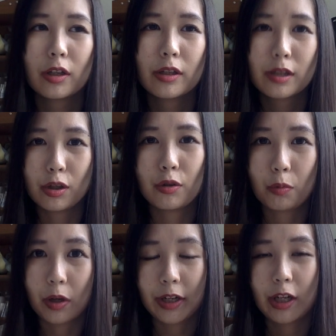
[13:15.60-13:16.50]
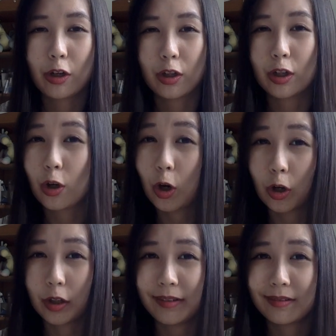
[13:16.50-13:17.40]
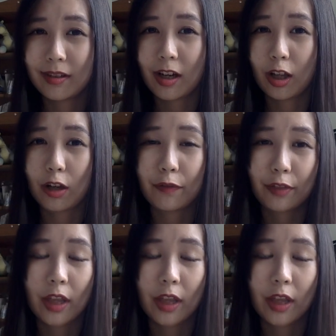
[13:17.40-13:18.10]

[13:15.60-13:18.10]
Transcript: still working on, on a lot of